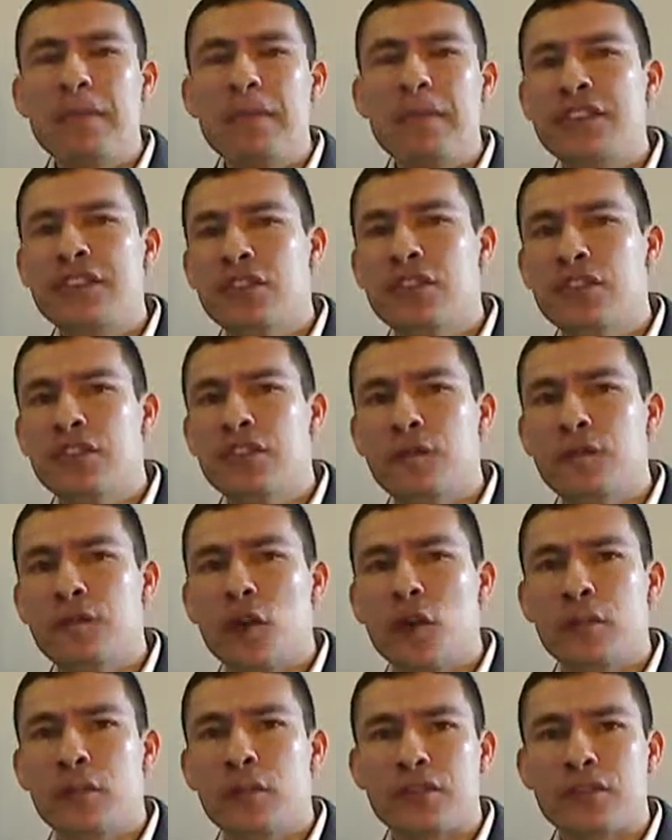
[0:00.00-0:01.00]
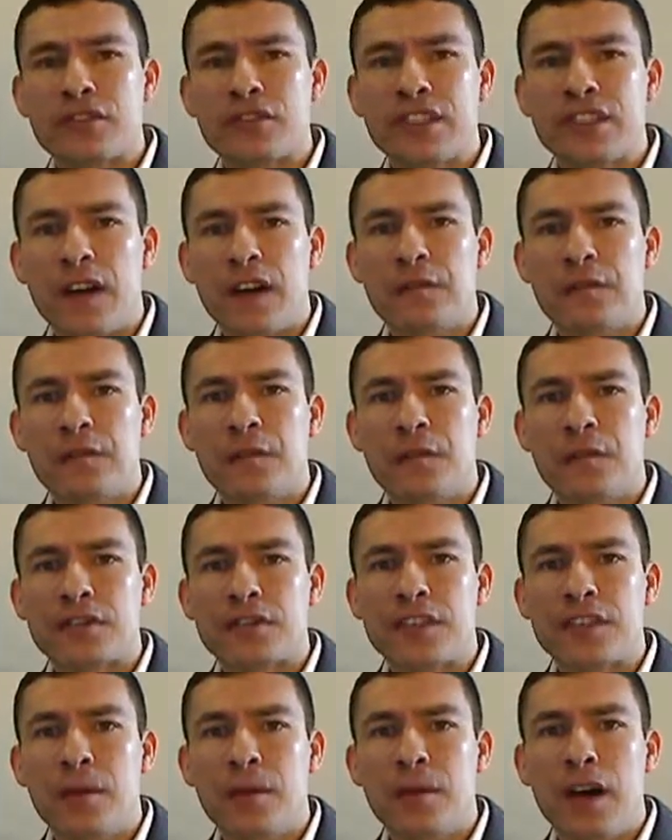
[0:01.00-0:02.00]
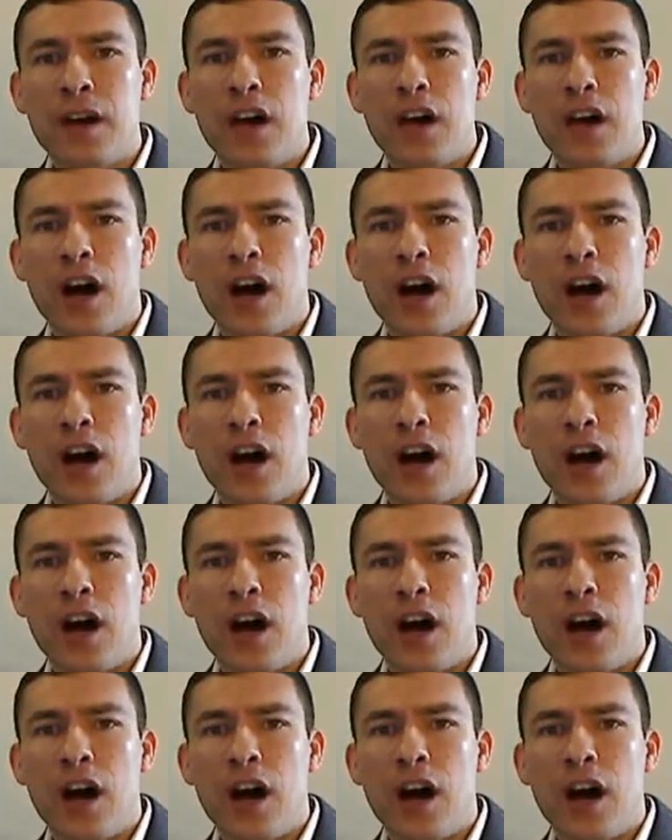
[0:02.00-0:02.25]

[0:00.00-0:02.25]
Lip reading: be too formal or stuffy for some.